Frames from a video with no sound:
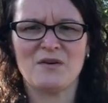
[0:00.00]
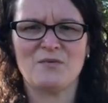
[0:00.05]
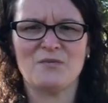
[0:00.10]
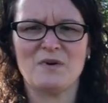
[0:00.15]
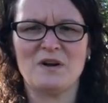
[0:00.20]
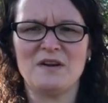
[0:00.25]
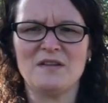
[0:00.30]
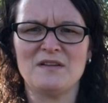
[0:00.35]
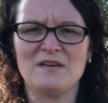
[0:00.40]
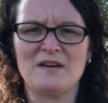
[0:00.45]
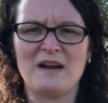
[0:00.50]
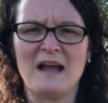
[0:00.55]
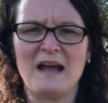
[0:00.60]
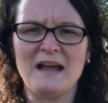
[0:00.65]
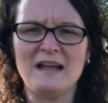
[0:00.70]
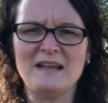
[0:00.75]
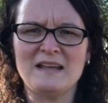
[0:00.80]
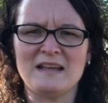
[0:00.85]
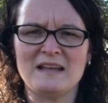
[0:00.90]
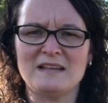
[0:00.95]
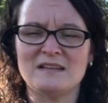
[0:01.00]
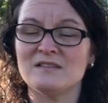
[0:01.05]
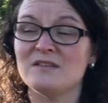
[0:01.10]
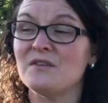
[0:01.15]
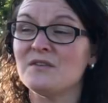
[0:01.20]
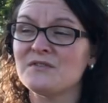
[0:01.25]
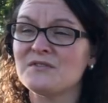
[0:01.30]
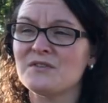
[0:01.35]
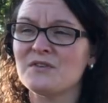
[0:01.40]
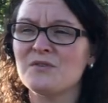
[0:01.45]
where they're at and
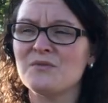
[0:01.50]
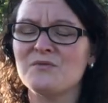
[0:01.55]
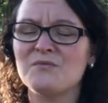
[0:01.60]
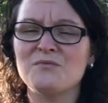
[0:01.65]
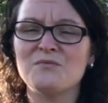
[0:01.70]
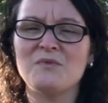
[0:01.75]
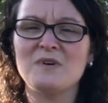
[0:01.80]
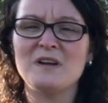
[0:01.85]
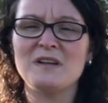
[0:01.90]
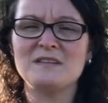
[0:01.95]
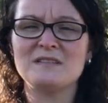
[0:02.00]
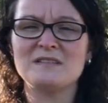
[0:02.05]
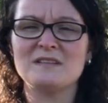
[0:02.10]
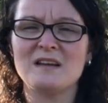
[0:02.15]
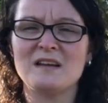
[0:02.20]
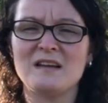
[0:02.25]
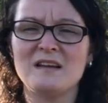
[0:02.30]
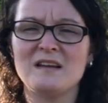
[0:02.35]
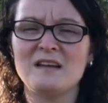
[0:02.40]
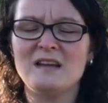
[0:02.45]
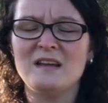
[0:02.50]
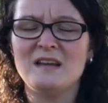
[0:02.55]
also what uh,